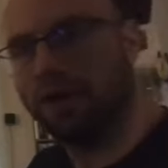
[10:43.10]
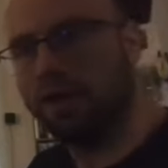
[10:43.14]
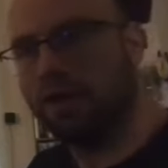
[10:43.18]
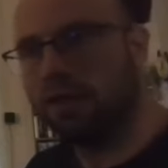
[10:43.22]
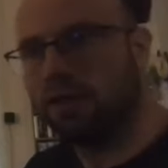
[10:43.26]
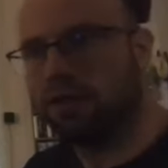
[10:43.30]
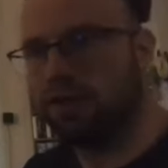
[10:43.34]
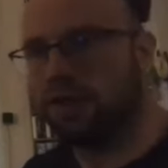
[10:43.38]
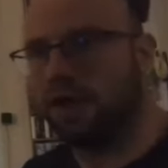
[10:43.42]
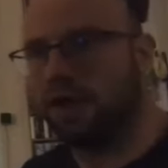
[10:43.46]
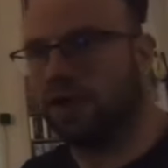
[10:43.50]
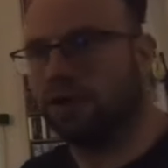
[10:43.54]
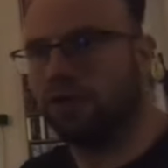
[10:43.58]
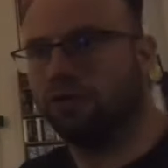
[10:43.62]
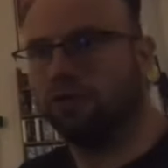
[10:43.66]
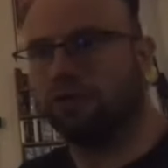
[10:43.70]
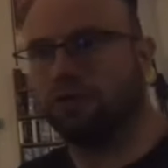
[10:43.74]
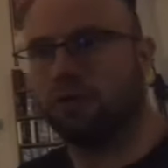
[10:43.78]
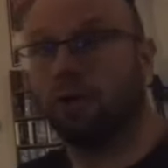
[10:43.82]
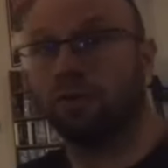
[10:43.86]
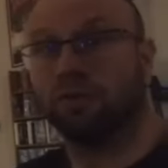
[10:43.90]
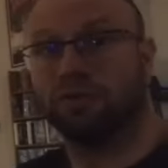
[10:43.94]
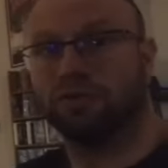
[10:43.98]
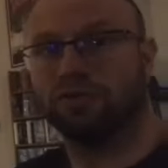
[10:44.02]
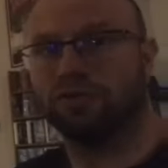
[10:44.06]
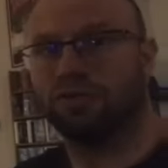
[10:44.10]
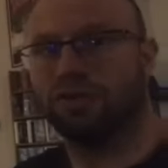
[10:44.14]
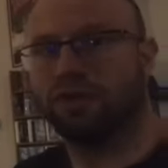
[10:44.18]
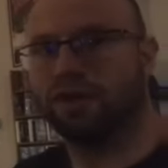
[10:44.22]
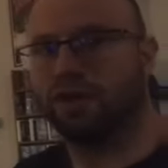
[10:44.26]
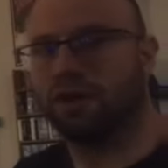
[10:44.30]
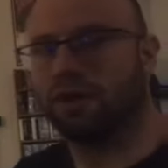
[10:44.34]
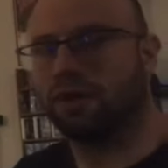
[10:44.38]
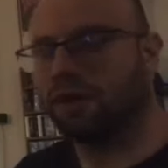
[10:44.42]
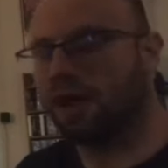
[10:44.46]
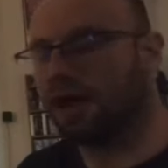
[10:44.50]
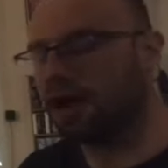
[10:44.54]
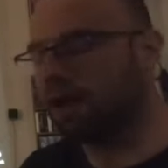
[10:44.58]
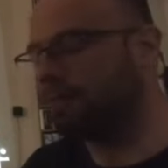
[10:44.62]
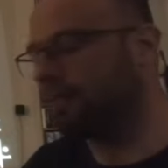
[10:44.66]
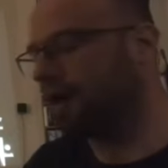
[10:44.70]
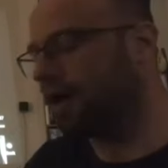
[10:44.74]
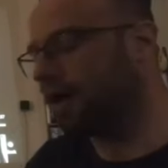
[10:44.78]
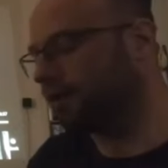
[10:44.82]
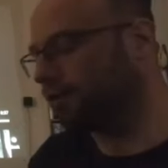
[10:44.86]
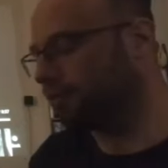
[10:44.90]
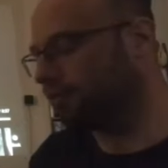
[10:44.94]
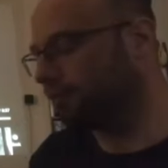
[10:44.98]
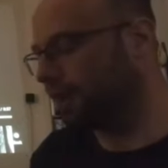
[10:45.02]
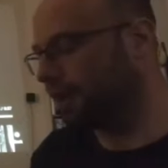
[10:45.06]
that you don't see in a lot of
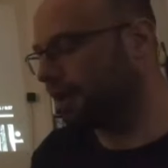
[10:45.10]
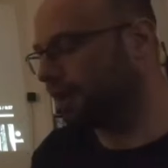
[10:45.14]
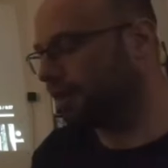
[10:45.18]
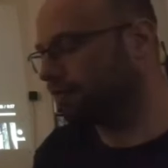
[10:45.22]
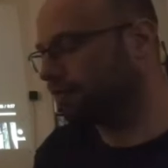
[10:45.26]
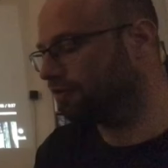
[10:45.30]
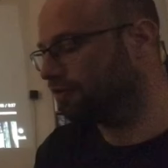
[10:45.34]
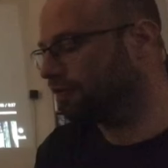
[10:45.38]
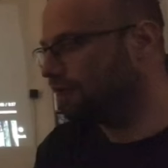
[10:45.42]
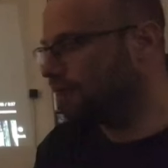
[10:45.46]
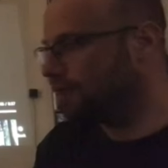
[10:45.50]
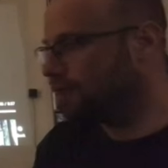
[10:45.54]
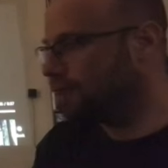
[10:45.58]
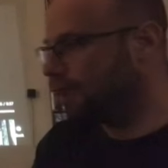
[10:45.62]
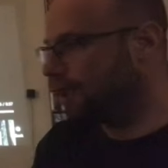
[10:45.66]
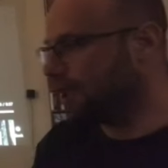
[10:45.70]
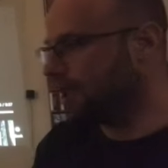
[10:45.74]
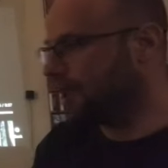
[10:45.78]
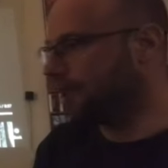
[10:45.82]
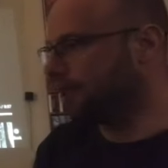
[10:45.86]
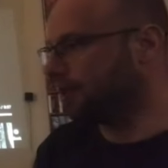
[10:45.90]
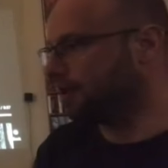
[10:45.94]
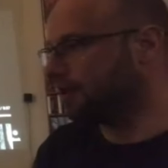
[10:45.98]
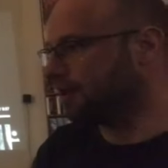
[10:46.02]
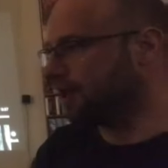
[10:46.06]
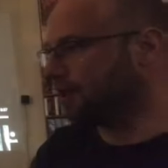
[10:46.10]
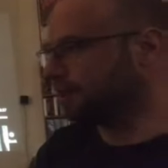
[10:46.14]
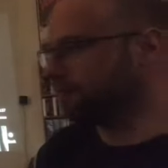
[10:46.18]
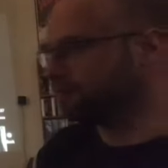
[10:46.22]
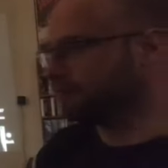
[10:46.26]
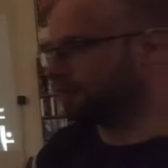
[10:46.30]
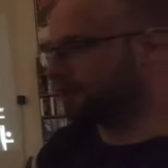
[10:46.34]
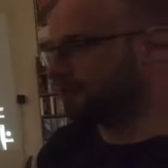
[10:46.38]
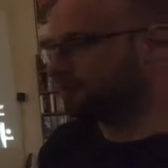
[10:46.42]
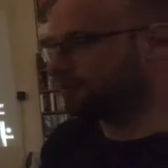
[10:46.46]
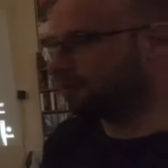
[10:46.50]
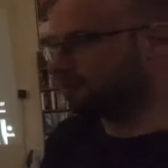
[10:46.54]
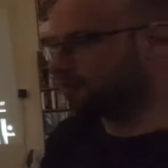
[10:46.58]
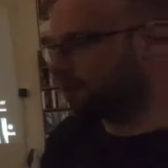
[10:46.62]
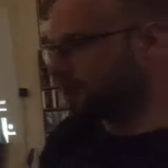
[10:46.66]
modern bands. And I stopped it right